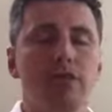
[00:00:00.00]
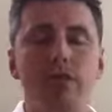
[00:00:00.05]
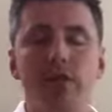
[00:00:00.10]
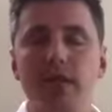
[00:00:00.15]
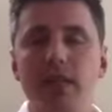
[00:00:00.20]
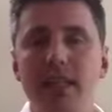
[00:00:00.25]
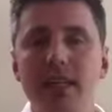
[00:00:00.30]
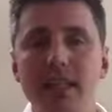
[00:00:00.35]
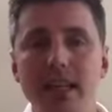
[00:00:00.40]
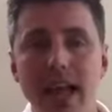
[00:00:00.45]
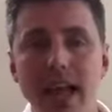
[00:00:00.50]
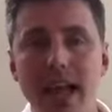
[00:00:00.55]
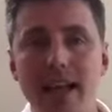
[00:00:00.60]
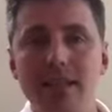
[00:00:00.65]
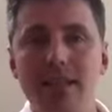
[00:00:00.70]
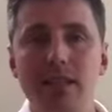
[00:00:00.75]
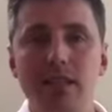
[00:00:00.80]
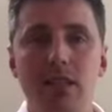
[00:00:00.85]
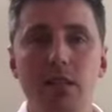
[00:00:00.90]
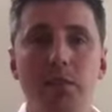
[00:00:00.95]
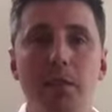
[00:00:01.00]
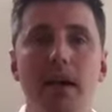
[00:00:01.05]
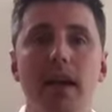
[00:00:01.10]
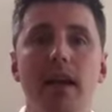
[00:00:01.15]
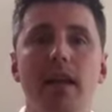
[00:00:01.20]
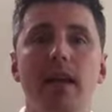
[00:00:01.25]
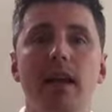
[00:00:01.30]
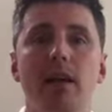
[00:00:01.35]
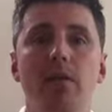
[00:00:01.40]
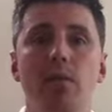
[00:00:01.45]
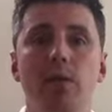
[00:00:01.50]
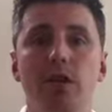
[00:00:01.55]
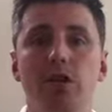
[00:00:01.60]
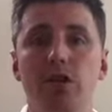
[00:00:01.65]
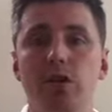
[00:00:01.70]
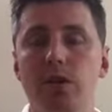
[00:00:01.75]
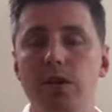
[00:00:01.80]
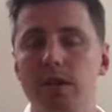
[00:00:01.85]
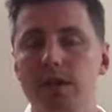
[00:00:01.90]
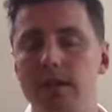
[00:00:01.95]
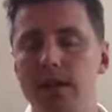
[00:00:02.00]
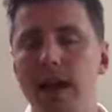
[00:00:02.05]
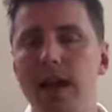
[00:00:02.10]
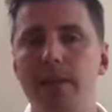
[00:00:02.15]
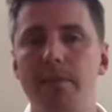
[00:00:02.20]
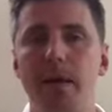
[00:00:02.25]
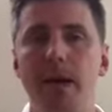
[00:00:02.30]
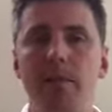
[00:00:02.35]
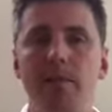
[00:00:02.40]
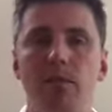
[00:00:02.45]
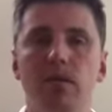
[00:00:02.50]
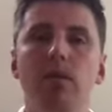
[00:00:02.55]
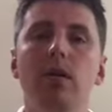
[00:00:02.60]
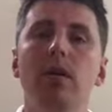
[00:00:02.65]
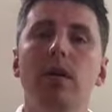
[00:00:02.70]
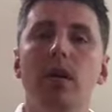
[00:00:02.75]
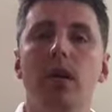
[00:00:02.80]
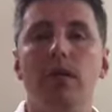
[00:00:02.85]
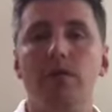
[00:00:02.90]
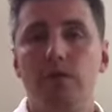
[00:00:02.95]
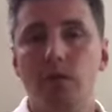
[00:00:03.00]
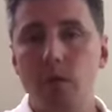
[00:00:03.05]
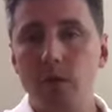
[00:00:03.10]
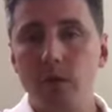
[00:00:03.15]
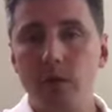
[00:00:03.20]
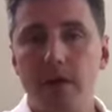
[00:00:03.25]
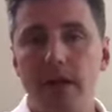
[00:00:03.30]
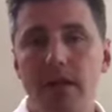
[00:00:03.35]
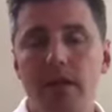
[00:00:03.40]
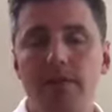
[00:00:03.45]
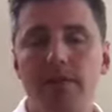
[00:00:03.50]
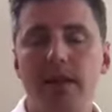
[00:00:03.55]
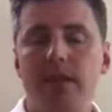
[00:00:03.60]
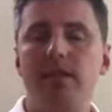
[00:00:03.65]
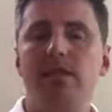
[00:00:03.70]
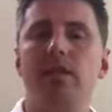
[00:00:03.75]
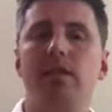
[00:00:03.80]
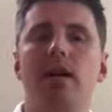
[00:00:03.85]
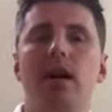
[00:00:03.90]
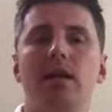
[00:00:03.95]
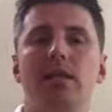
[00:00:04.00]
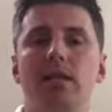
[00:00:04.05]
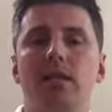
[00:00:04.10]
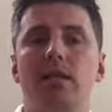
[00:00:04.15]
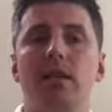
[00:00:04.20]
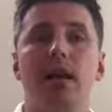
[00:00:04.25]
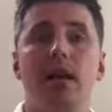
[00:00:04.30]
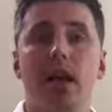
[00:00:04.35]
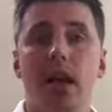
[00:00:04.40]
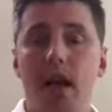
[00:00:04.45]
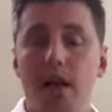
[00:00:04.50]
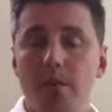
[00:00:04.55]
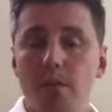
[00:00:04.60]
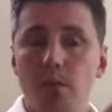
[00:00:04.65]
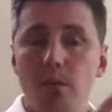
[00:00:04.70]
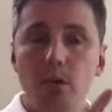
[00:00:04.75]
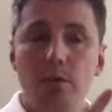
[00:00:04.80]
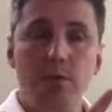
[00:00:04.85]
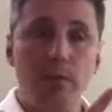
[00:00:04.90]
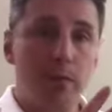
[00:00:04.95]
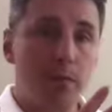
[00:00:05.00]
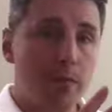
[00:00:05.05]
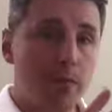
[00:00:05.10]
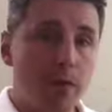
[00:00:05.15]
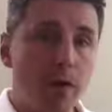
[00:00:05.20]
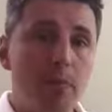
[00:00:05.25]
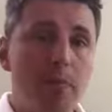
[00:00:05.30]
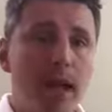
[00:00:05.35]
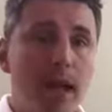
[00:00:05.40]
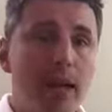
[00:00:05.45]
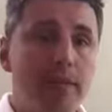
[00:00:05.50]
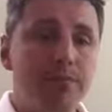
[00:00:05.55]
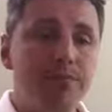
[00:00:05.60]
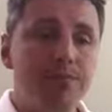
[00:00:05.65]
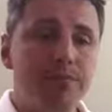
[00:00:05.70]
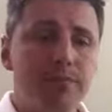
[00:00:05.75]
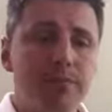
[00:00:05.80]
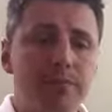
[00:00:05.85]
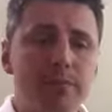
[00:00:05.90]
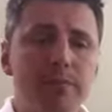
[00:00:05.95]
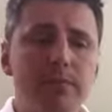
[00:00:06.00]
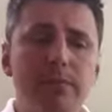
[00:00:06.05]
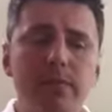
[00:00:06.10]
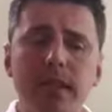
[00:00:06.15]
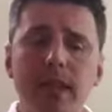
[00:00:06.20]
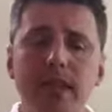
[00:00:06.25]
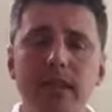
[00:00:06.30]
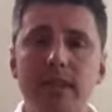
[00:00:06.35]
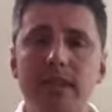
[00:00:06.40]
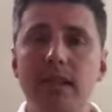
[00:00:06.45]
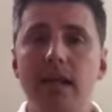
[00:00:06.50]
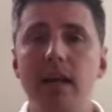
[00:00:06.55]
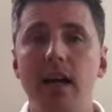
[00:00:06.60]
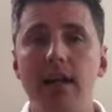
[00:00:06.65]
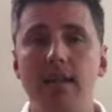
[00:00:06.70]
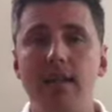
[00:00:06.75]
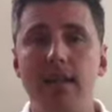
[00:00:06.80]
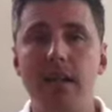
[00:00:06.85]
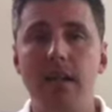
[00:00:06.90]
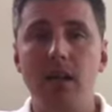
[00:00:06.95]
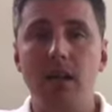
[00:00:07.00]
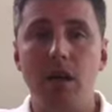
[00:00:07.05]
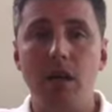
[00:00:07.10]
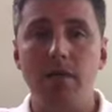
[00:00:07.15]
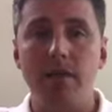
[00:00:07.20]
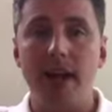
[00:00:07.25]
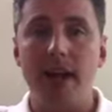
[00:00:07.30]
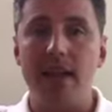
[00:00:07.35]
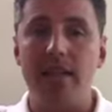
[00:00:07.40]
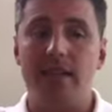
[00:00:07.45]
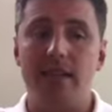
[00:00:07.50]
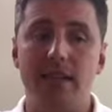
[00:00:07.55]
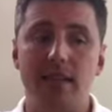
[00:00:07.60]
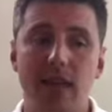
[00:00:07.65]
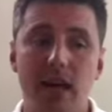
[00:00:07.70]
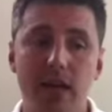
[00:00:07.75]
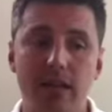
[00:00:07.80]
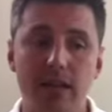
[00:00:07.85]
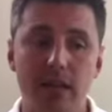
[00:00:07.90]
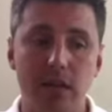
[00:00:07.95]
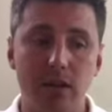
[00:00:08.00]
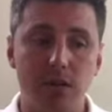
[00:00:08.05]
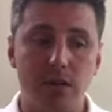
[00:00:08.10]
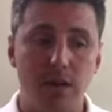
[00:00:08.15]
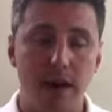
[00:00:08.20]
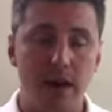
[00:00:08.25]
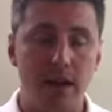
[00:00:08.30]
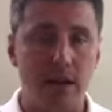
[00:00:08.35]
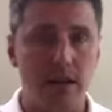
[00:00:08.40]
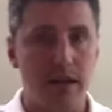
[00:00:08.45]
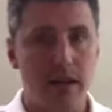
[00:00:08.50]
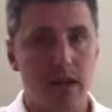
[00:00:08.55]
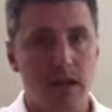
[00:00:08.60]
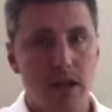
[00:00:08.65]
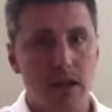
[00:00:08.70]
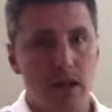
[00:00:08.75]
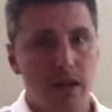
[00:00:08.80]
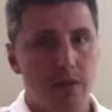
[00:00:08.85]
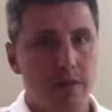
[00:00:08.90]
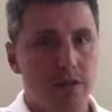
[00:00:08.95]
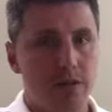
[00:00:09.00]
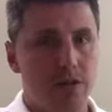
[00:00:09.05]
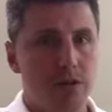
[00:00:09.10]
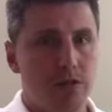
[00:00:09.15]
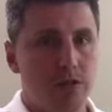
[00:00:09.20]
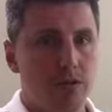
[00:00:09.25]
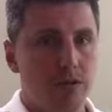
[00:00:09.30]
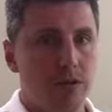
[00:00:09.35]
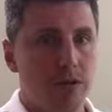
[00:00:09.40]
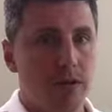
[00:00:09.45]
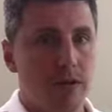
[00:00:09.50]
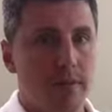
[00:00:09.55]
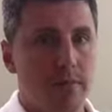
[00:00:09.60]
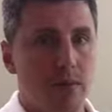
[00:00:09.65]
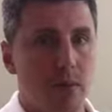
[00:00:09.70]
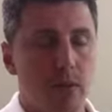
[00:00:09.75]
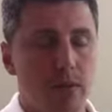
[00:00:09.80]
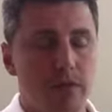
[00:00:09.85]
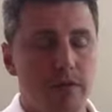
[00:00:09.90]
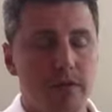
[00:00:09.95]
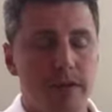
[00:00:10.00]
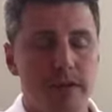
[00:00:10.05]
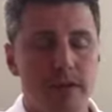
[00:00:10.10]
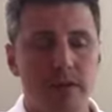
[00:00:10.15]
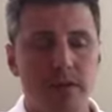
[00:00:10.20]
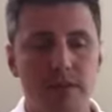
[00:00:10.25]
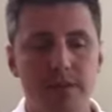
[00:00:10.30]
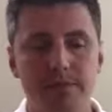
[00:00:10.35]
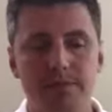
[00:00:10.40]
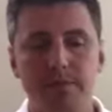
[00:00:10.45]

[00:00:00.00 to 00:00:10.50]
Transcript: really enhance the speed at which you can take people from corrective exercises and move them from that into the idea of exercising correctly, which is a really important thing to do.